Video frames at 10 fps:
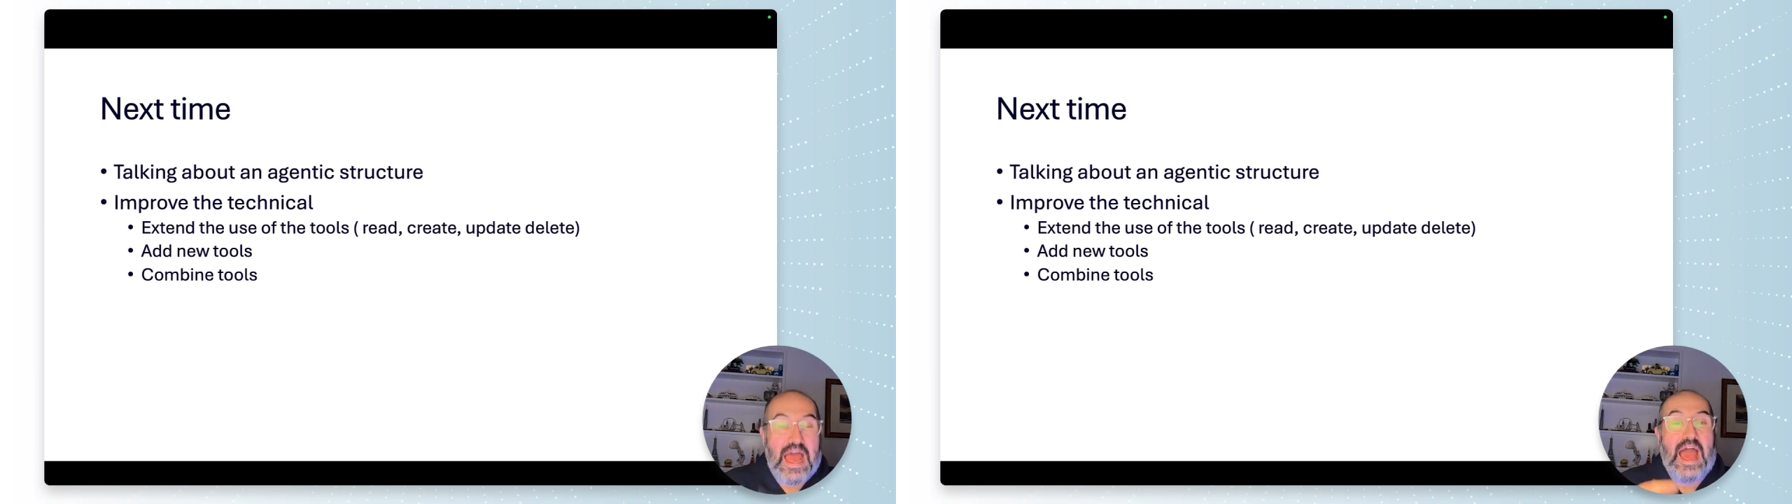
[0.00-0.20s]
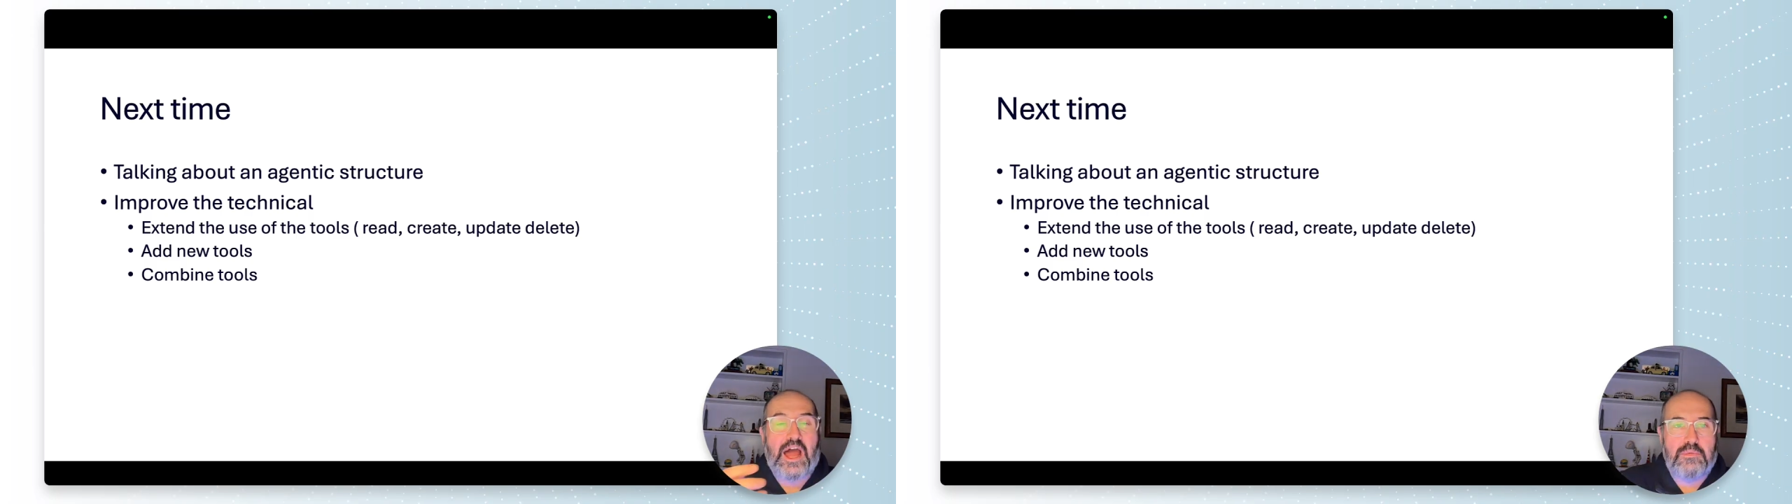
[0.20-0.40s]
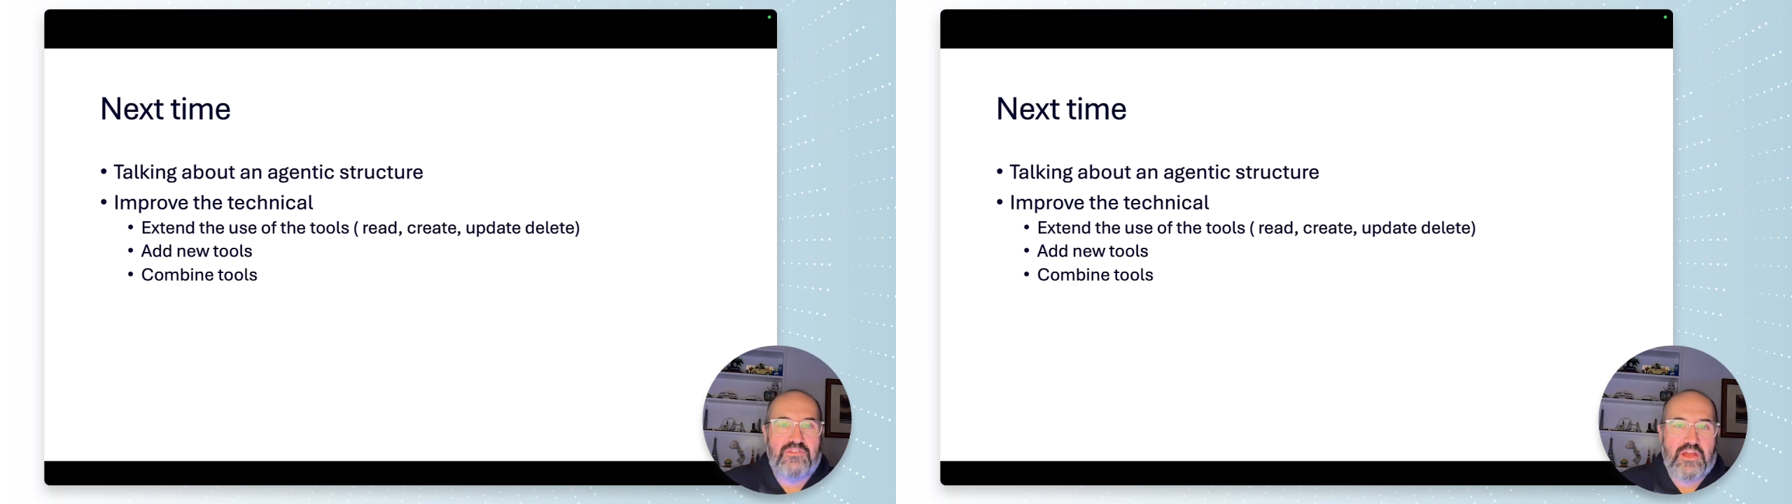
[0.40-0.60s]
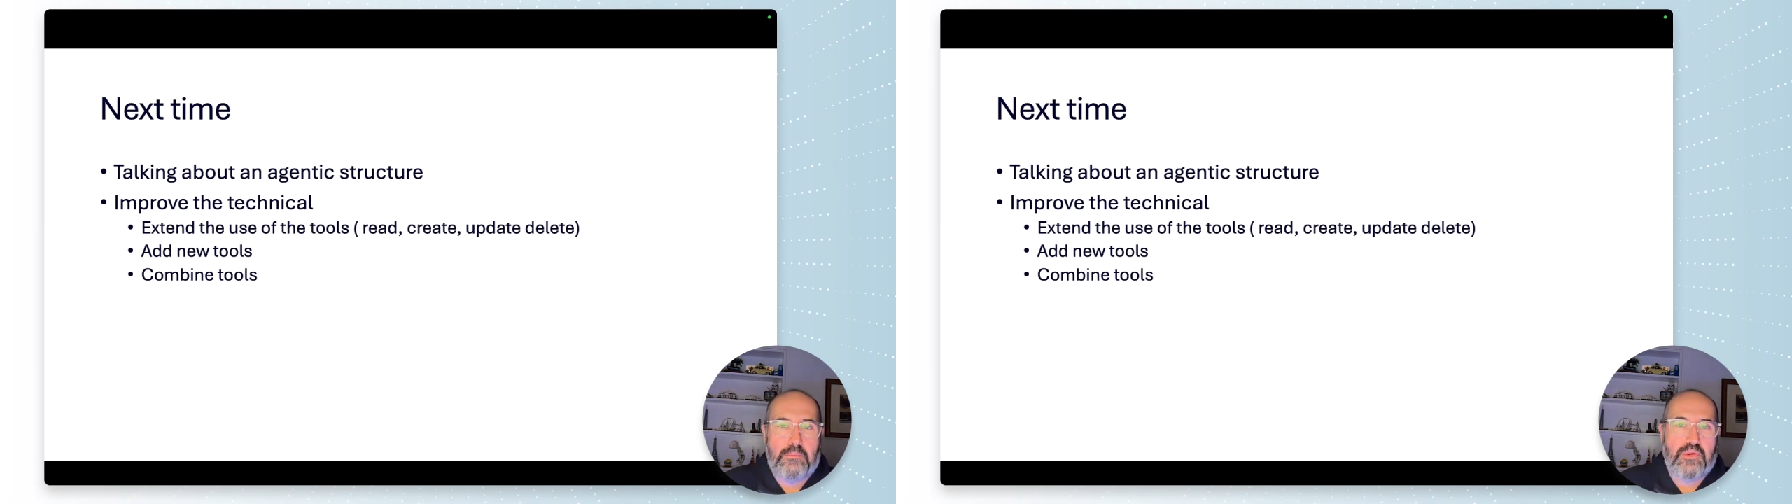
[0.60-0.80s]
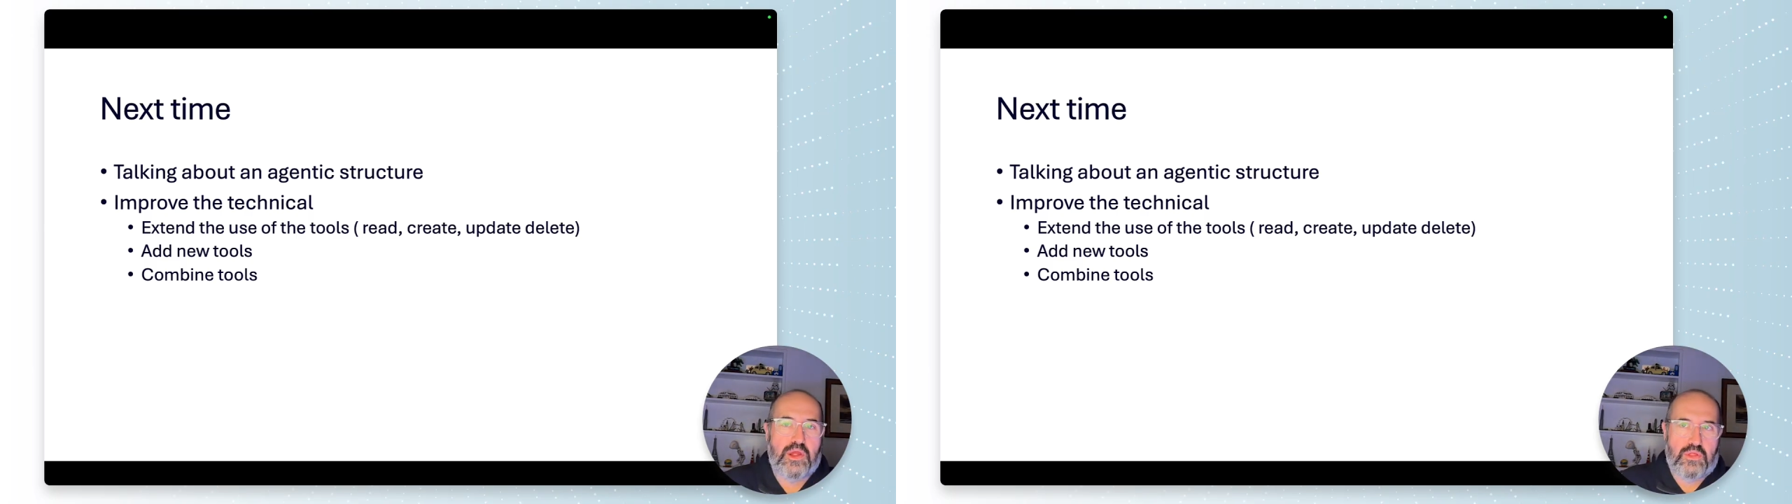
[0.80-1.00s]
How do we start
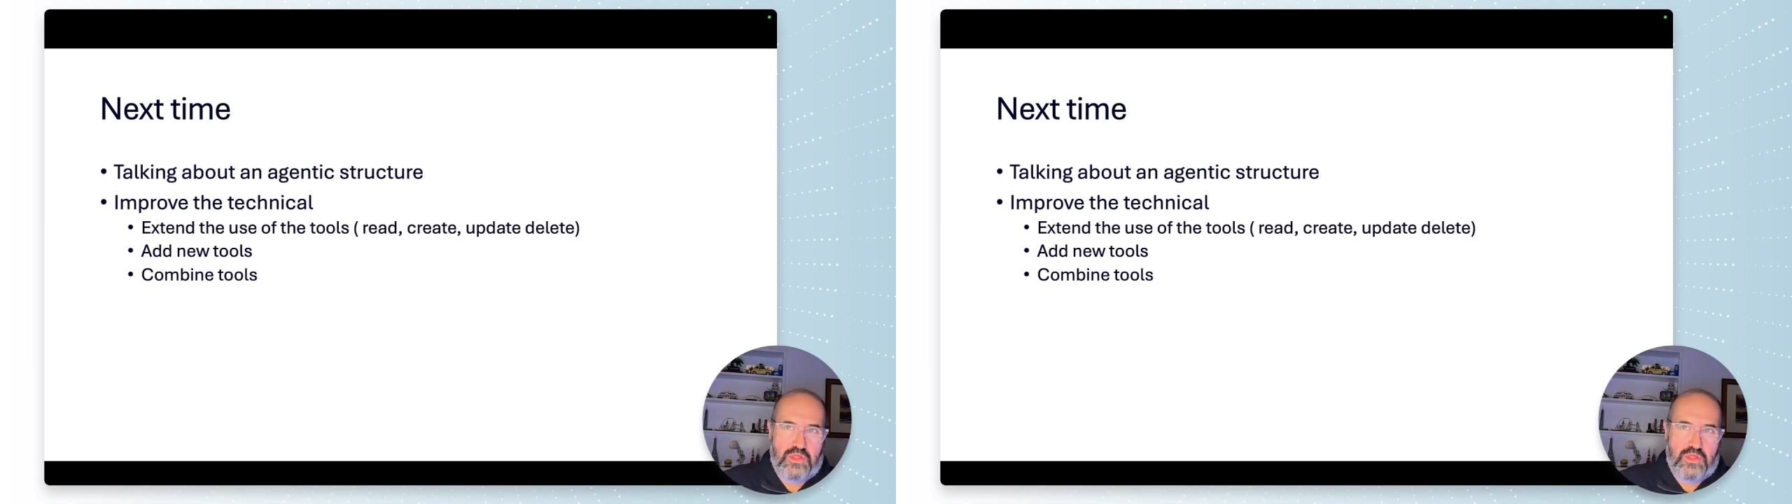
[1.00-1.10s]
bringing